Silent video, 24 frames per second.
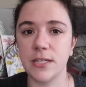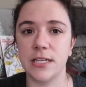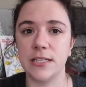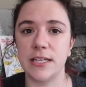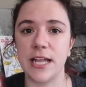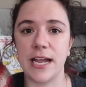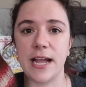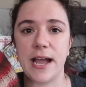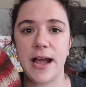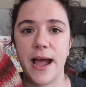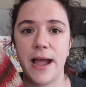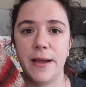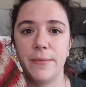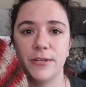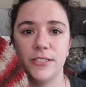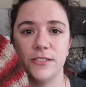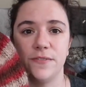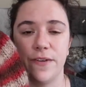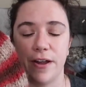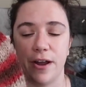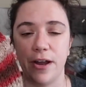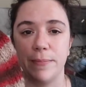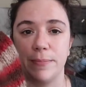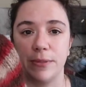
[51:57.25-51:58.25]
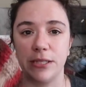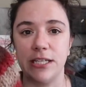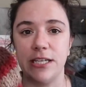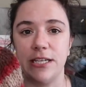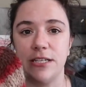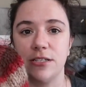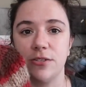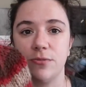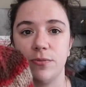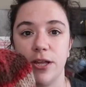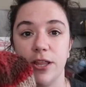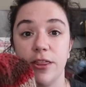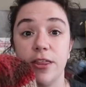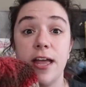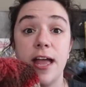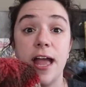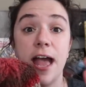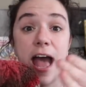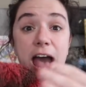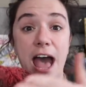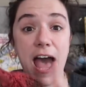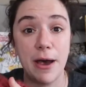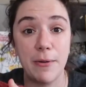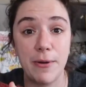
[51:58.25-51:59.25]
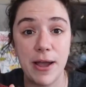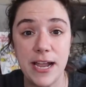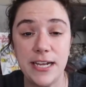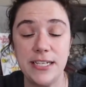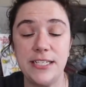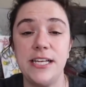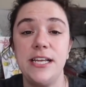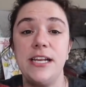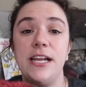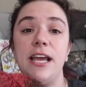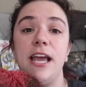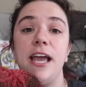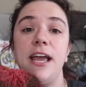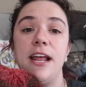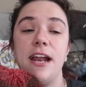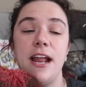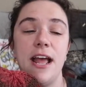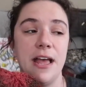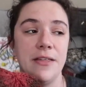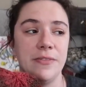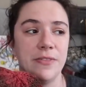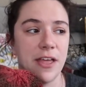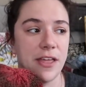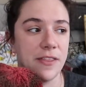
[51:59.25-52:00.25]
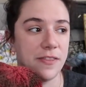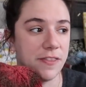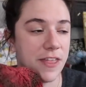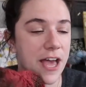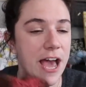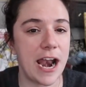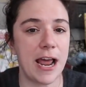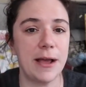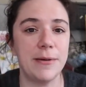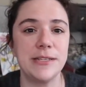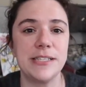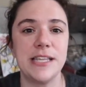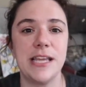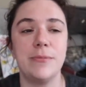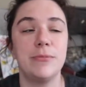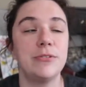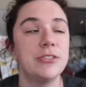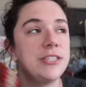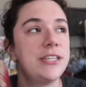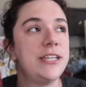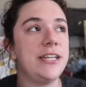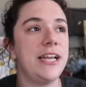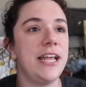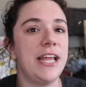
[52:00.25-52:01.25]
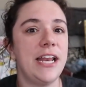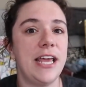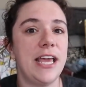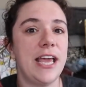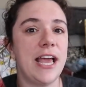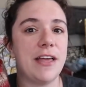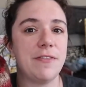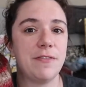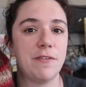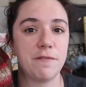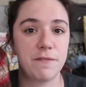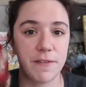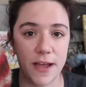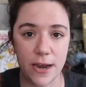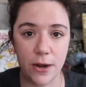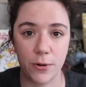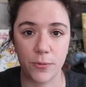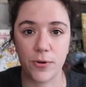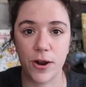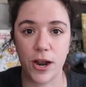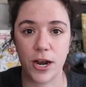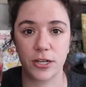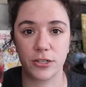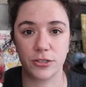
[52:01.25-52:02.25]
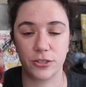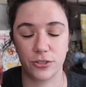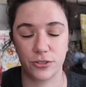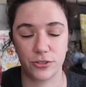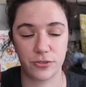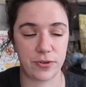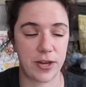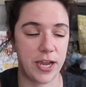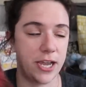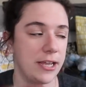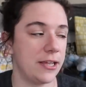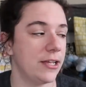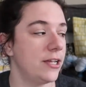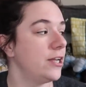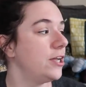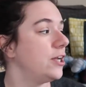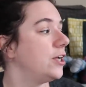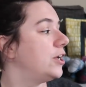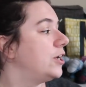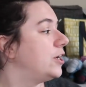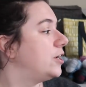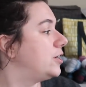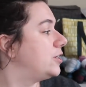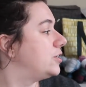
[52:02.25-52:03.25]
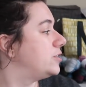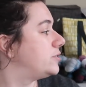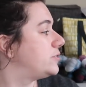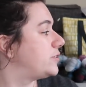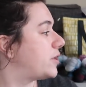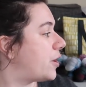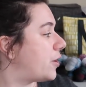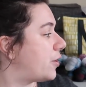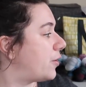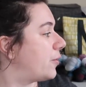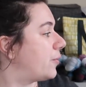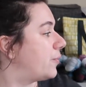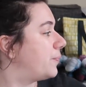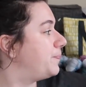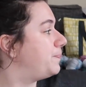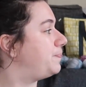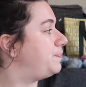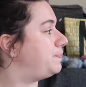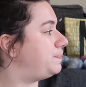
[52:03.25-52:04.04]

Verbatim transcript: like, I was very pleased with how I did it, and then that I was able to knit it, and the final product looks great. So